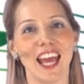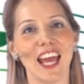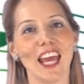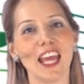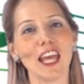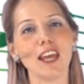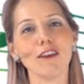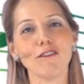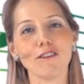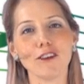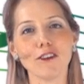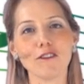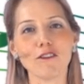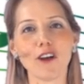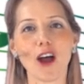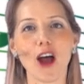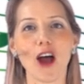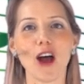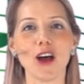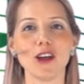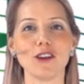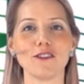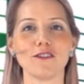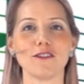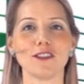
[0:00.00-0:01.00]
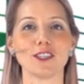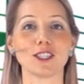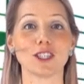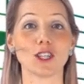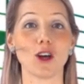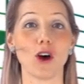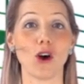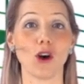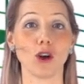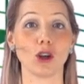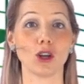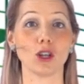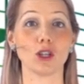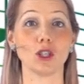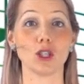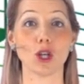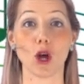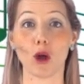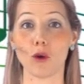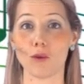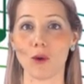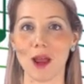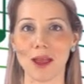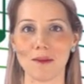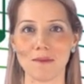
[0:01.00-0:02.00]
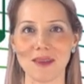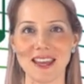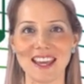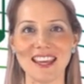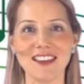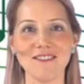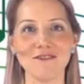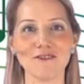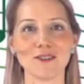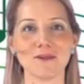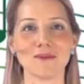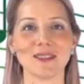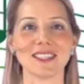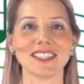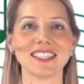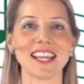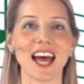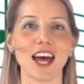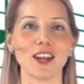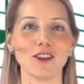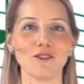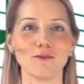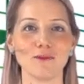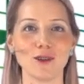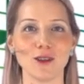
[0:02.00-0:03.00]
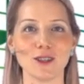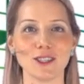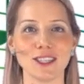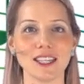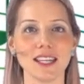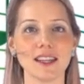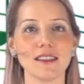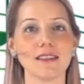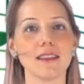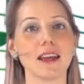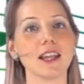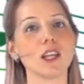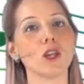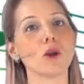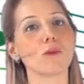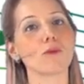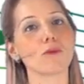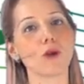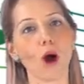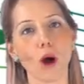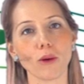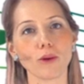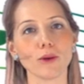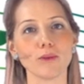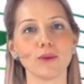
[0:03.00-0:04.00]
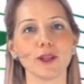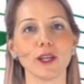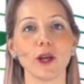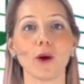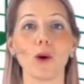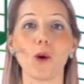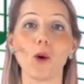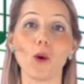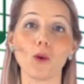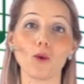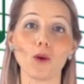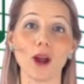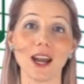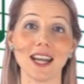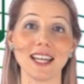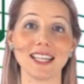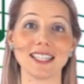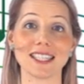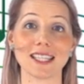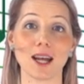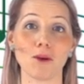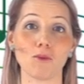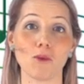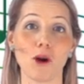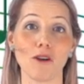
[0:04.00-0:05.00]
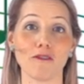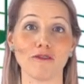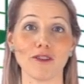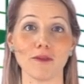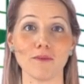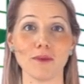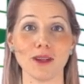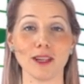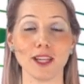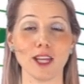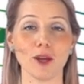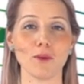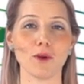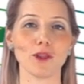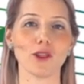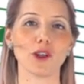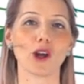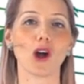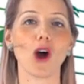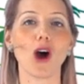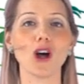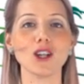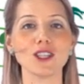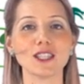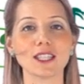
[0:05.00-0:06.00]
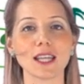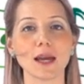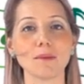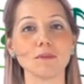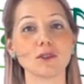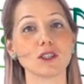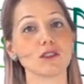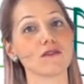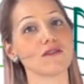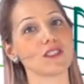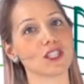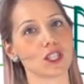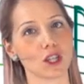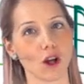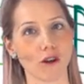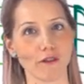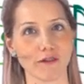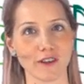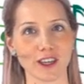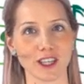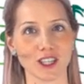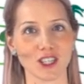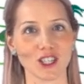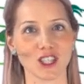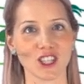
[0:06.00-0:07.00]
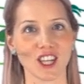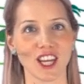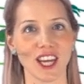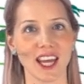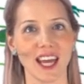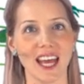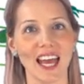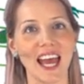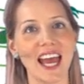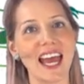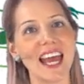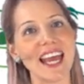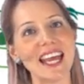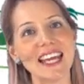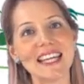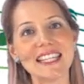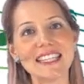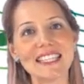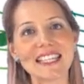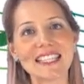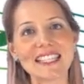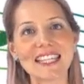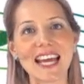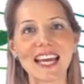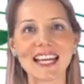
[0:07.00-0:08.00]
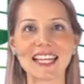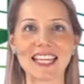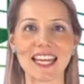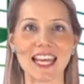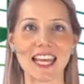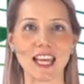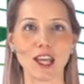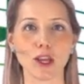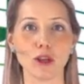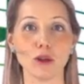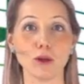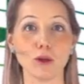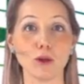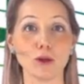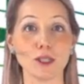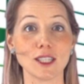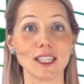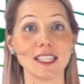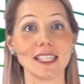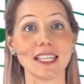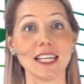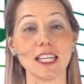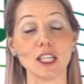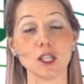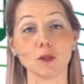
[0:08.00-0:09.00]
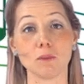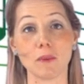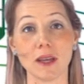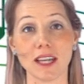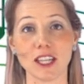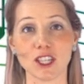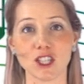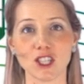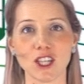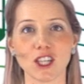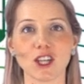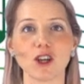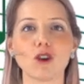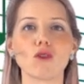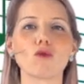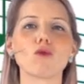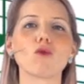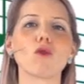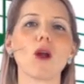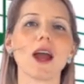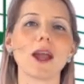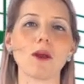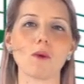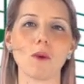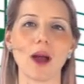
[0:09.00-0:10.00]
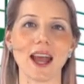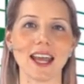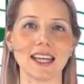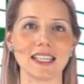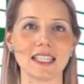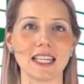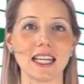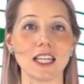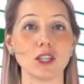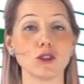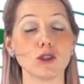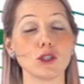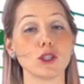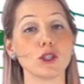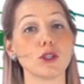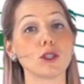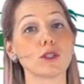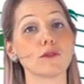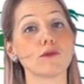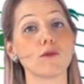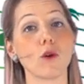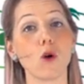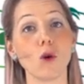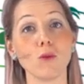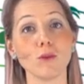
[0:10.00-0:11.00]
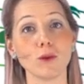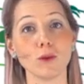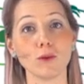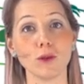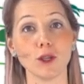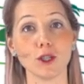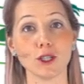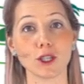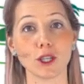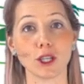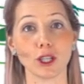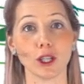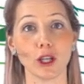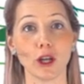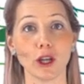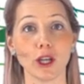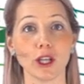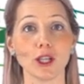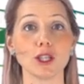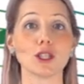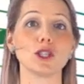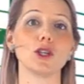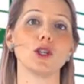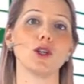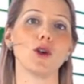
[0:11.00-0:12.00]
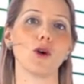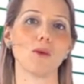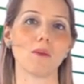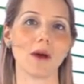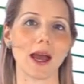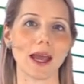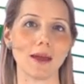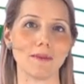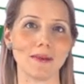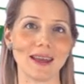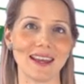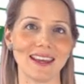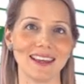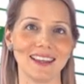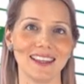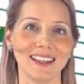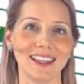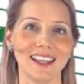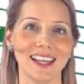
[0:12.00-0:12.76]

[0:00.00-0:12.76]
If you've heard of the song Do Re Mi from The Sound of Music, then you're probably already somewhat familiar with the concept of solfège. It's a technique used to teach pitch and a great way to introduce formal music learning to your baby.